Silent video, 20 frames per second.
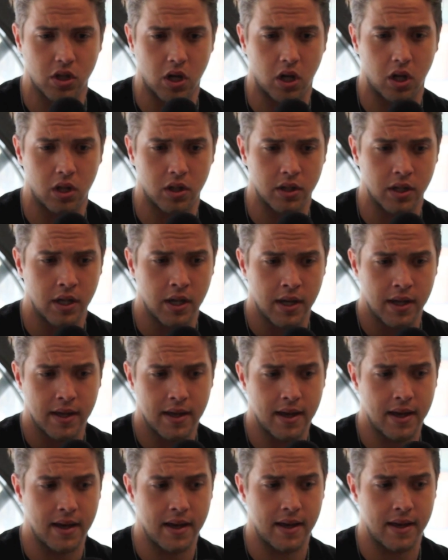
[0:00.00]
called
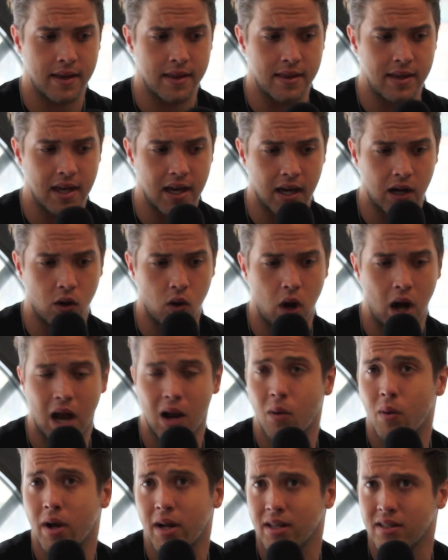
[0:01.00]
Diego
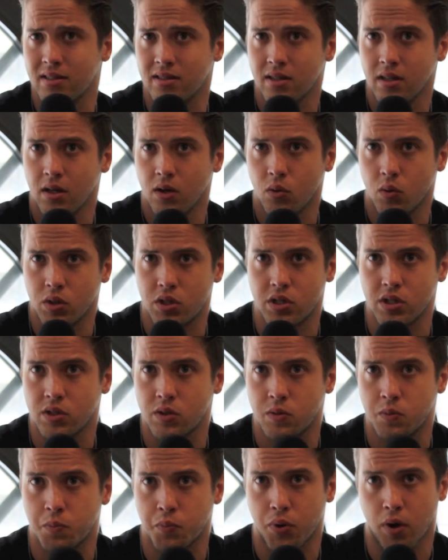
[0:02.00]
Alvarez, which
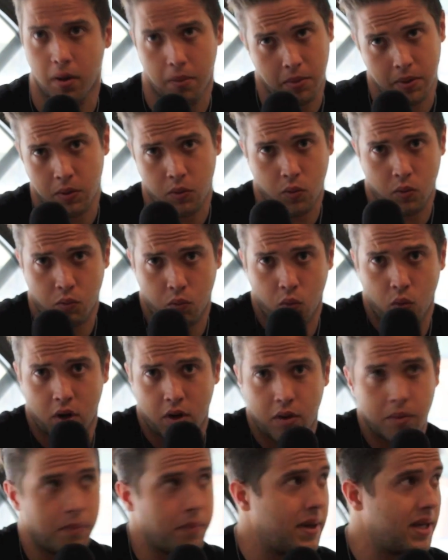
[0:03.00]
is probably one
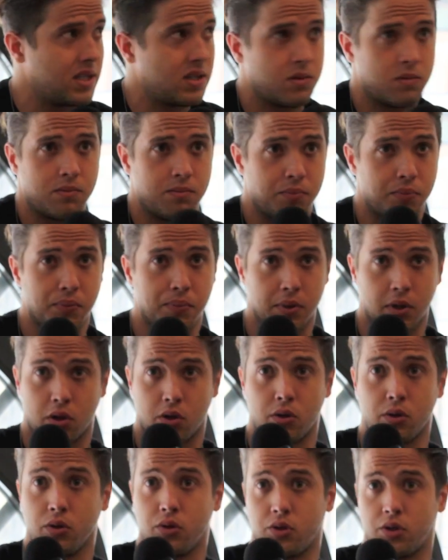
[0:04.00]
of the best
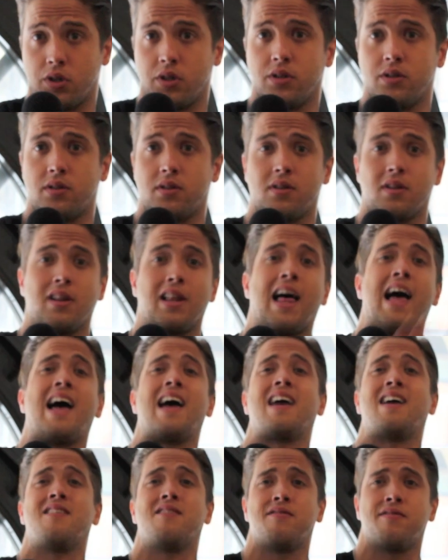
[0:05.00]
percussionists
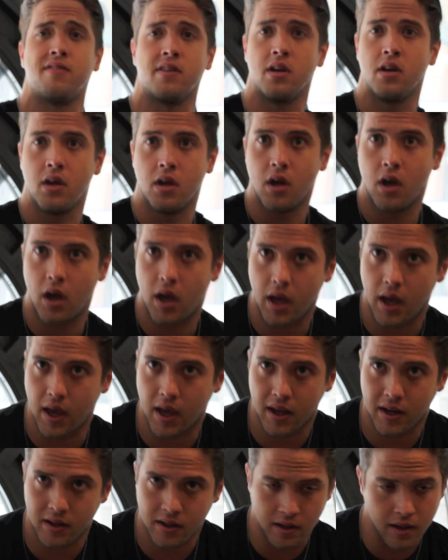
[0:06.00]
alive,
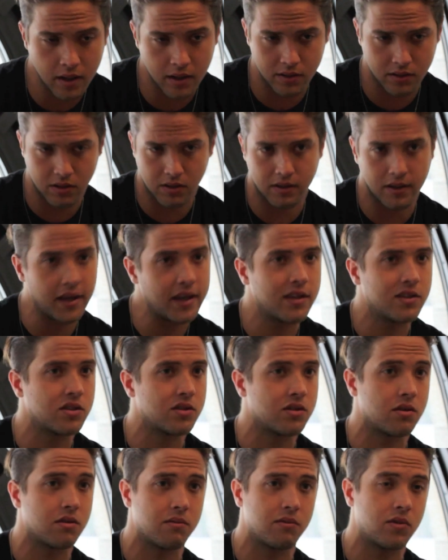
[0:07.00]
and he's
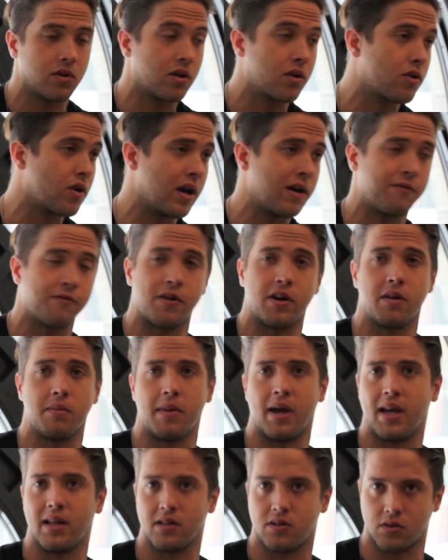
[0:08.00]
a great friend of
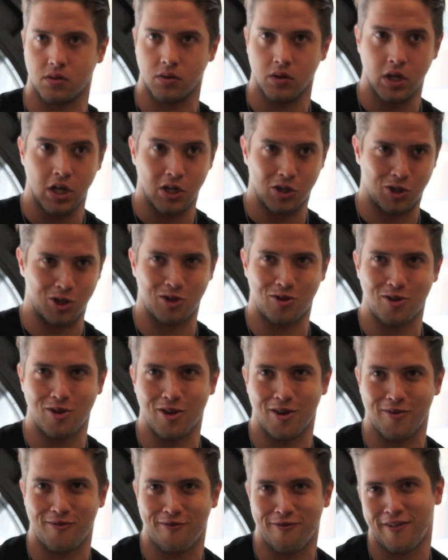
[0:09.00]
mine. So just
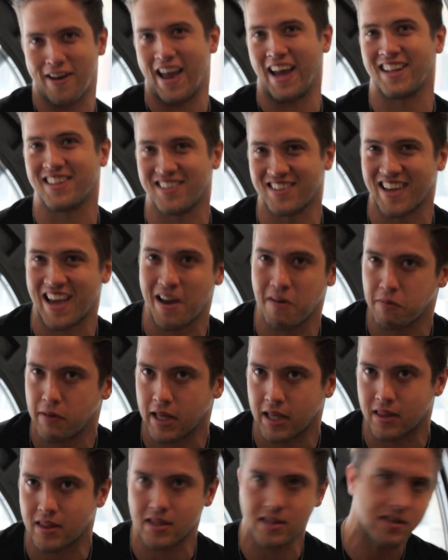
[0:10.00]
the fact to have
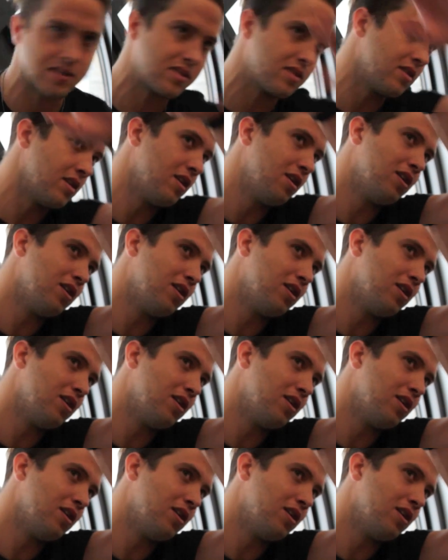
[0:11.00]
like this